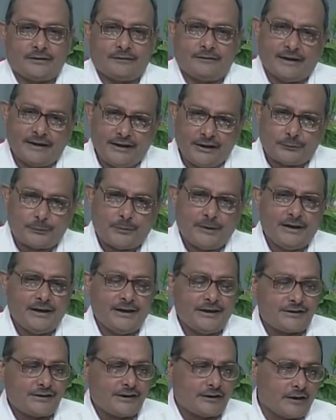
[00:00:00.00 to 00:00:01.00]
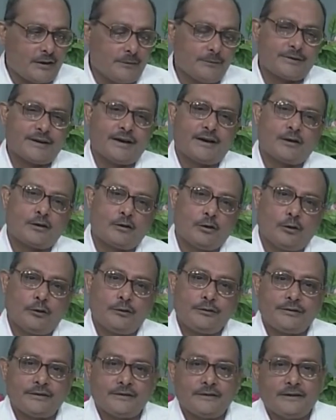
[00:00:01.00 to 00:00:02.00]
Very speedily she comes and
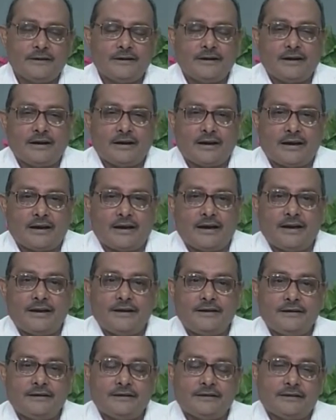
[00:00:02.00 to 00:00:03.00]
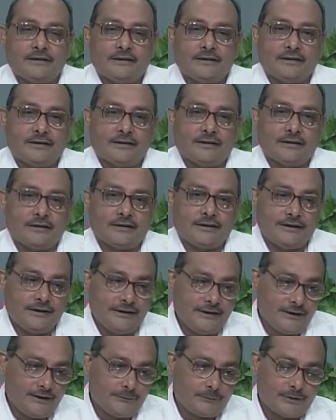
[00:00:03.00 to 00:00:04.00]
goes, and
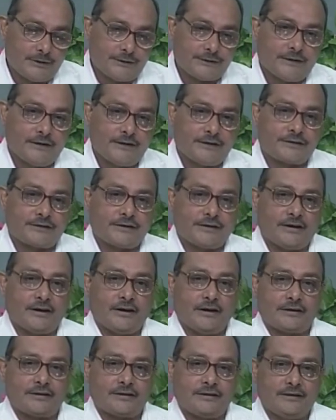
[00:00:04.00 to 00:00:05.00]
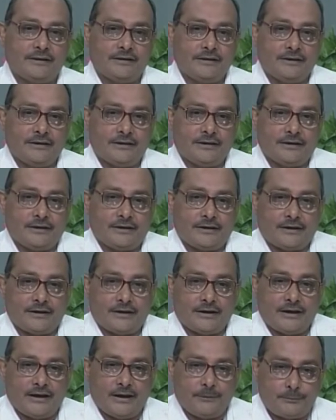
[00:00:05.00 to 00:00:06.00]
he presents her
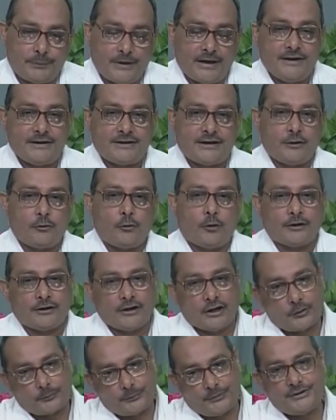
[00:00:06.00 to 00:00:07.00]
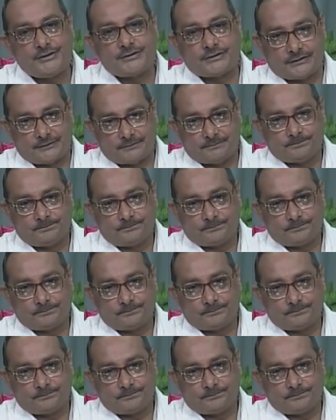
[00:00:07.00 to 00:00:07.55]
a painting on her picture.